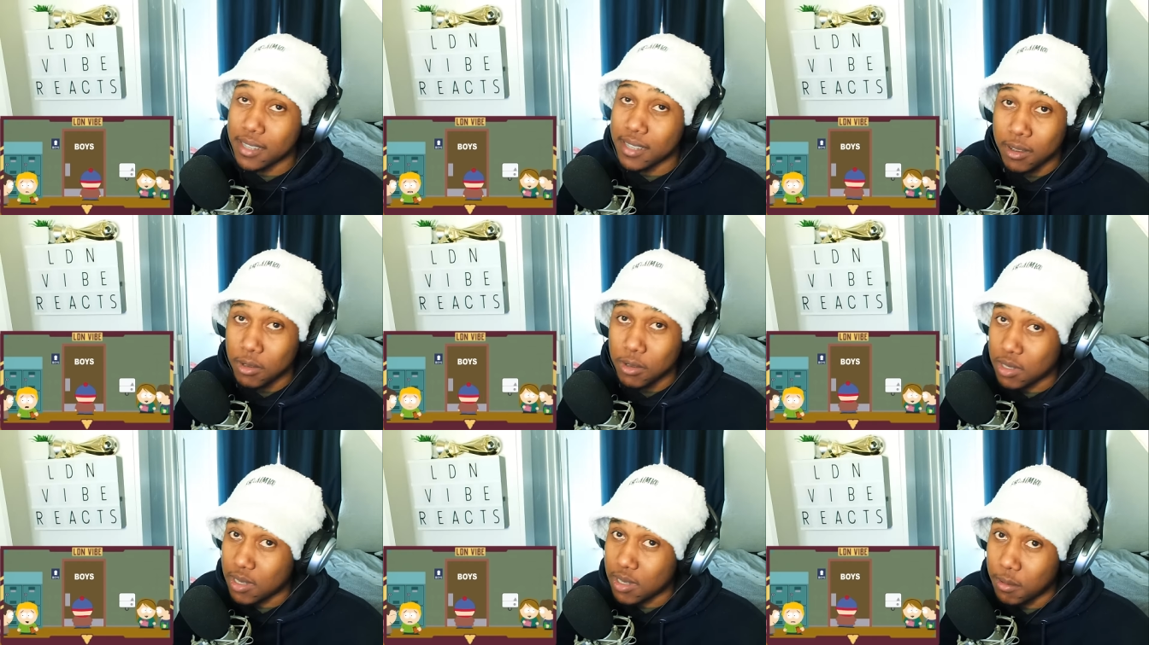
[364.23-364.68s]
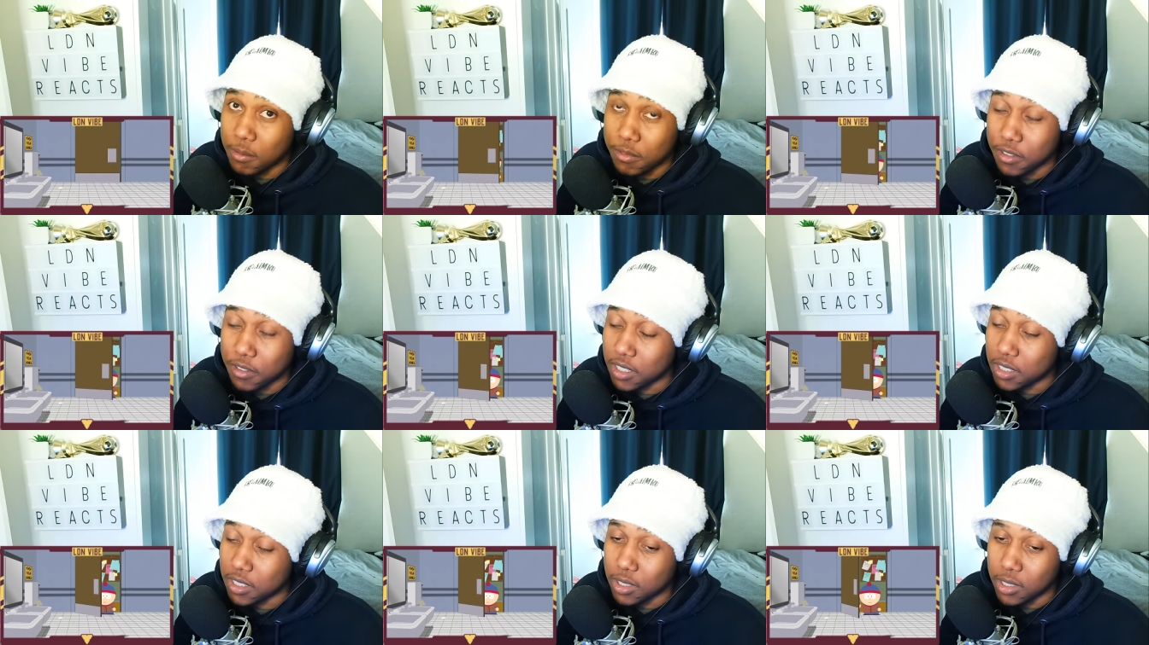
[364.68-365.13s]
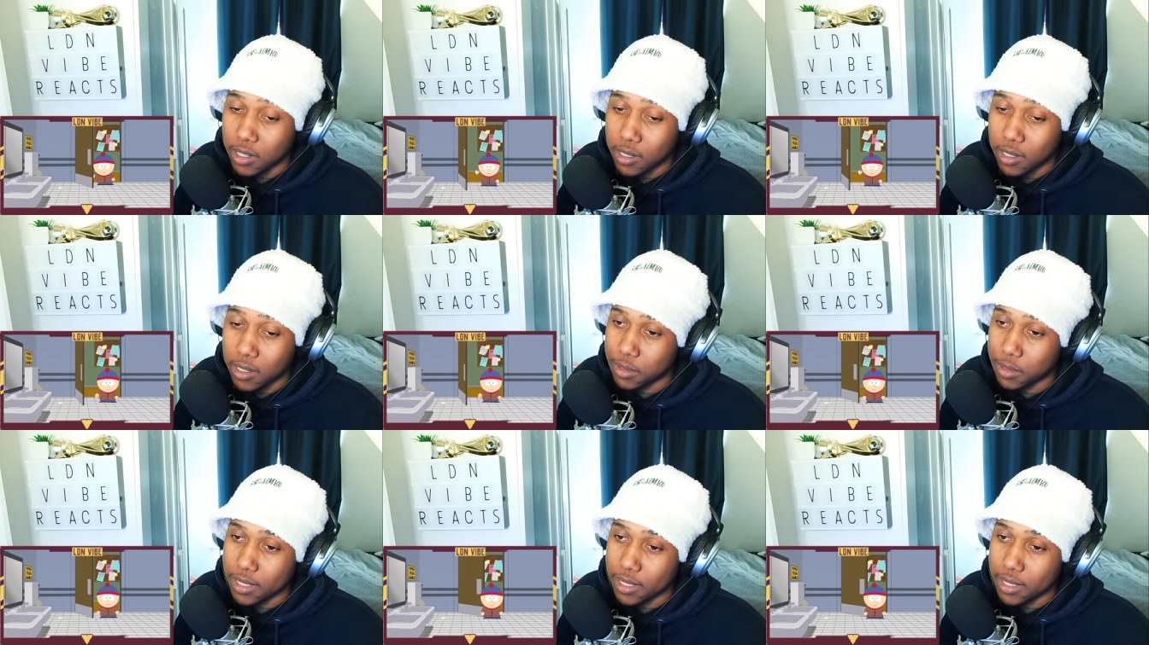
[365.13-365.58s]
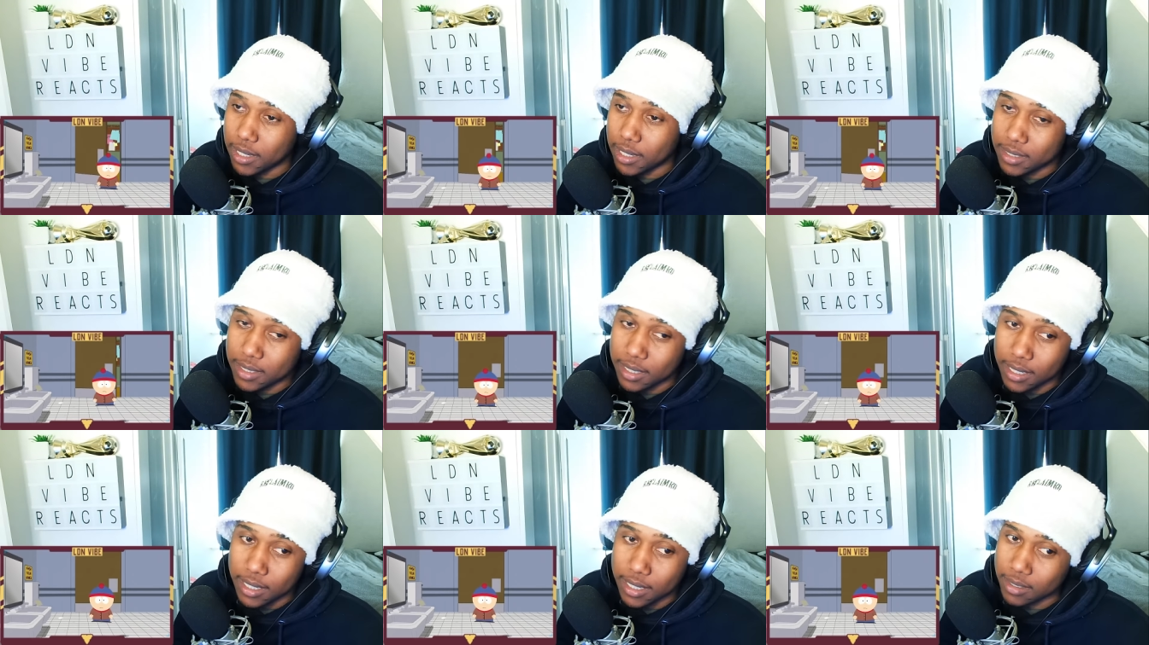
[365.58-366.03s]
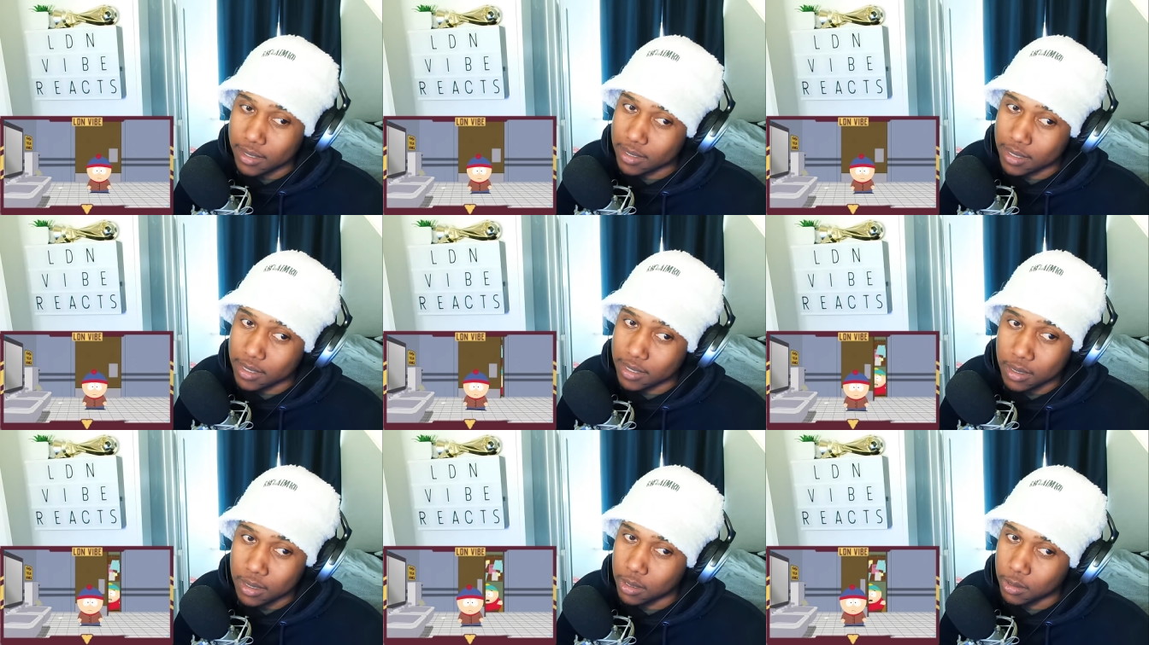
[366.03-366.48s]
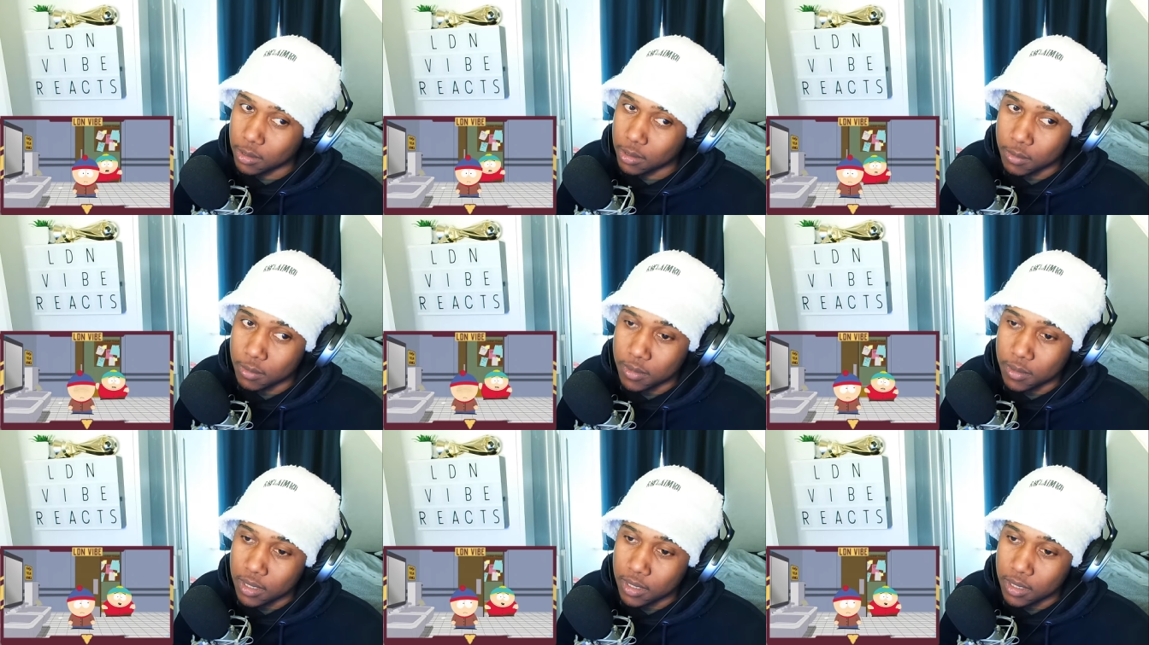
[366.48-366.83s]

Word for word: or something, you know what I mean? Like, to get sent home. Stan!